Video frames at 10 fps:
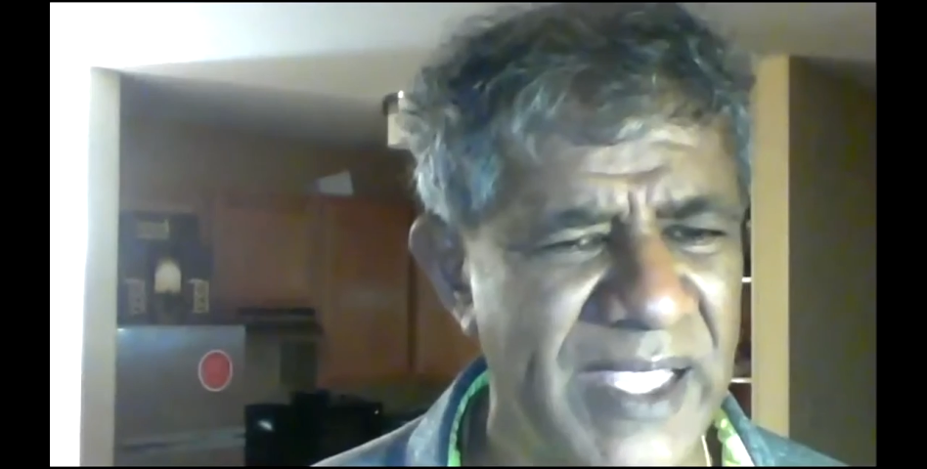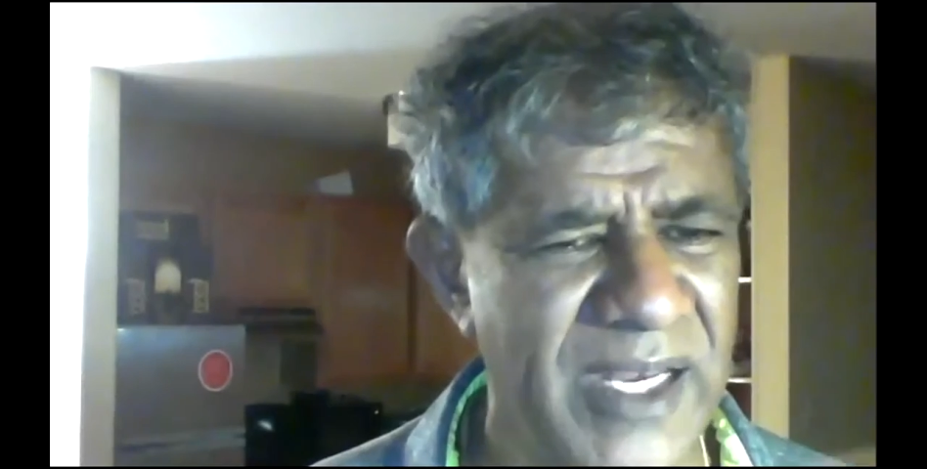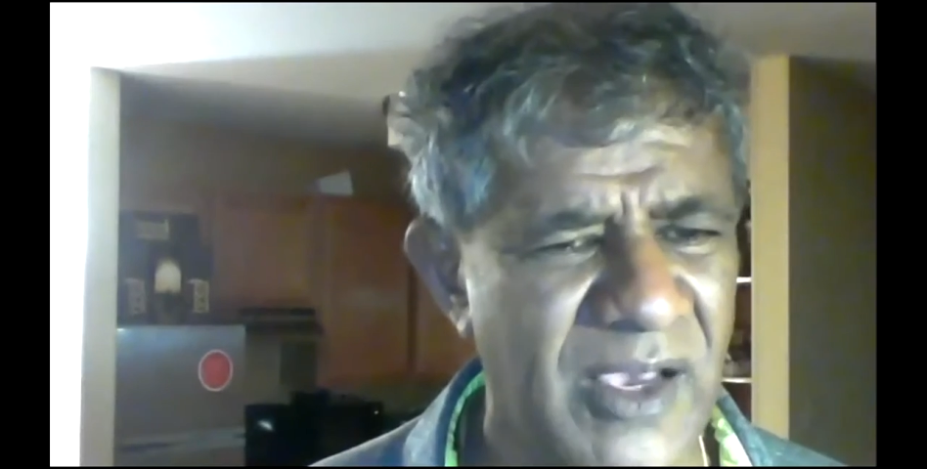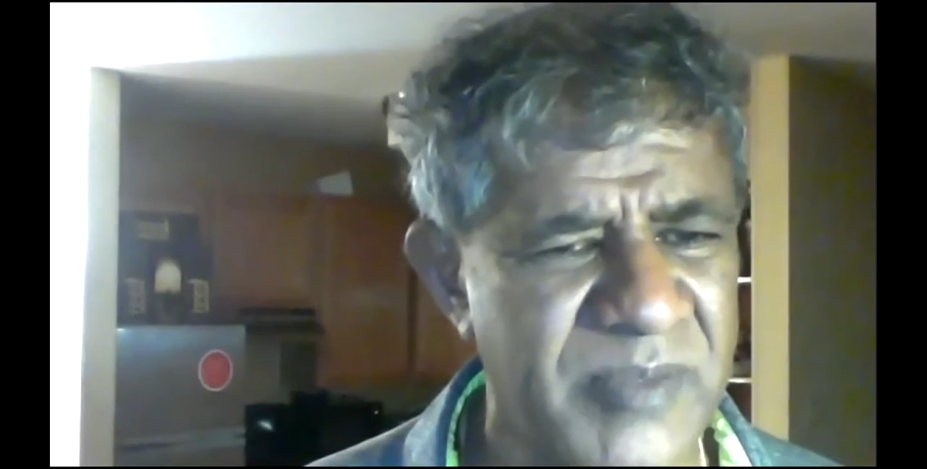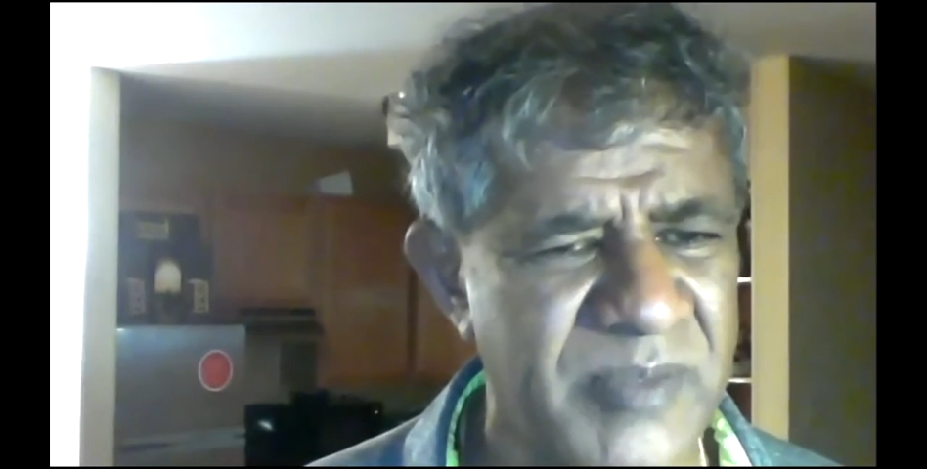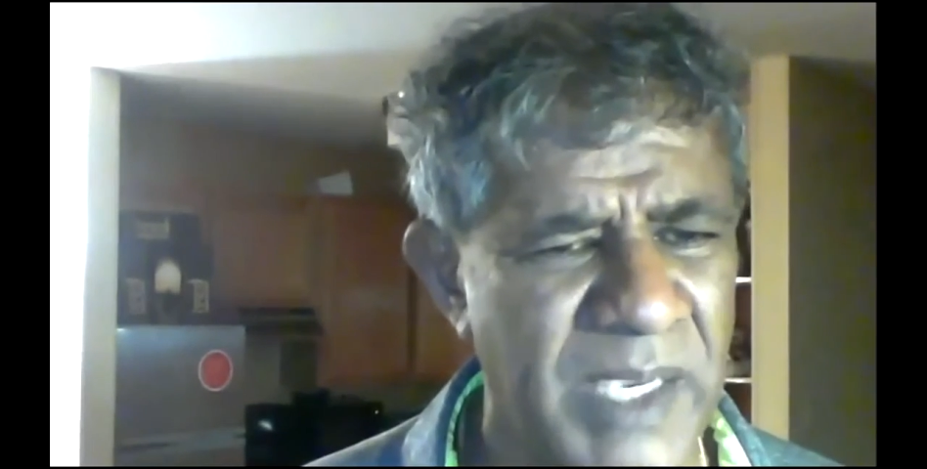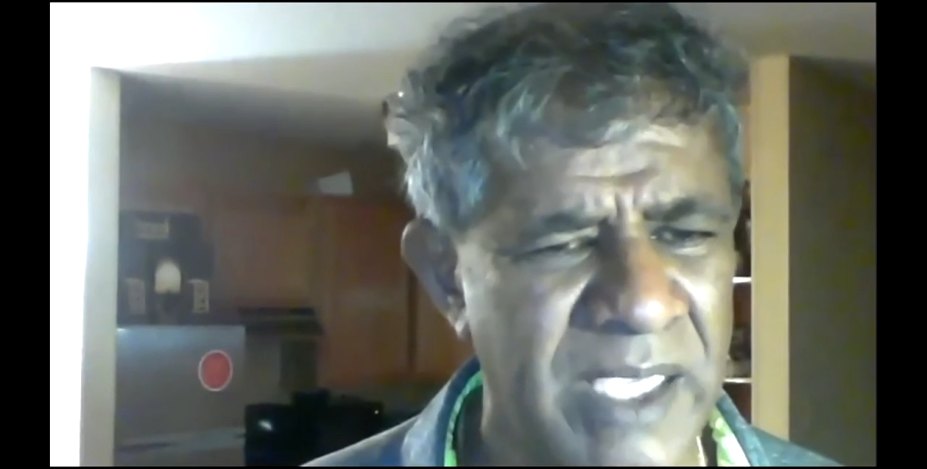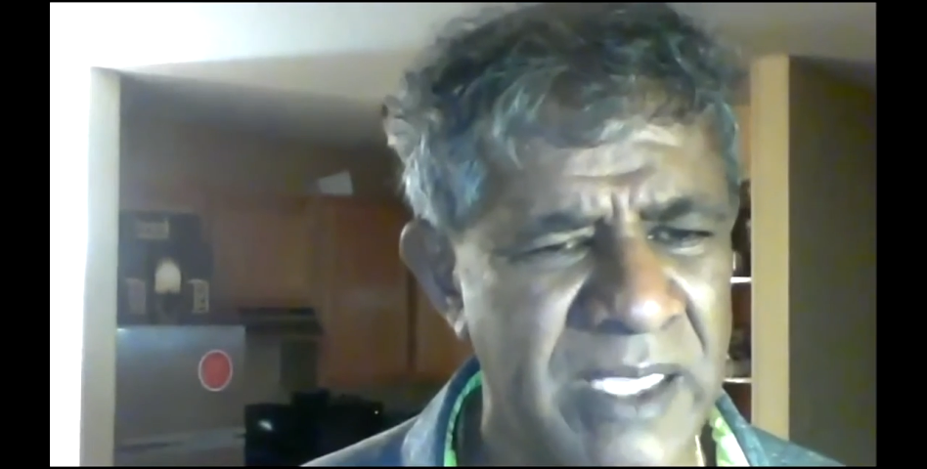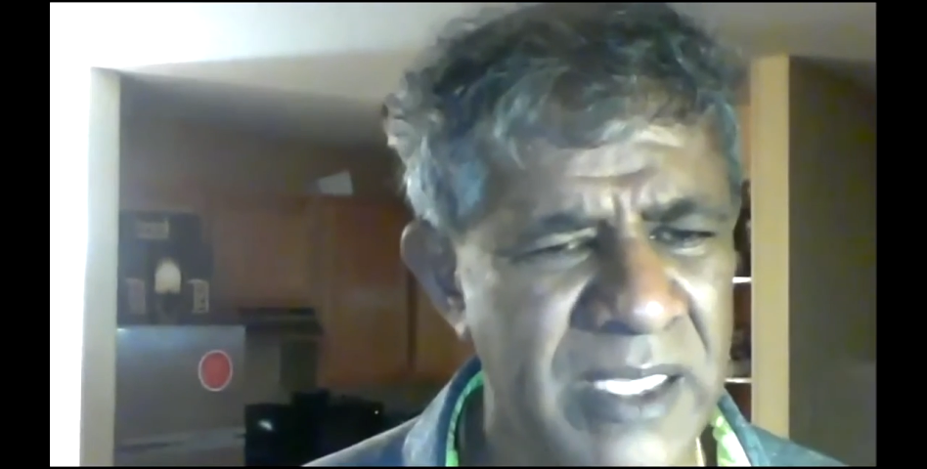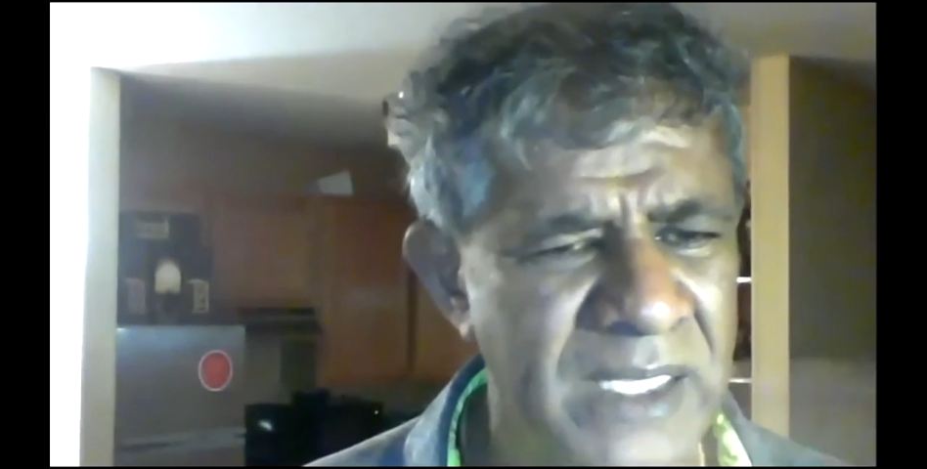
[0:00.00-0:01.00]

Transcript: You know, as my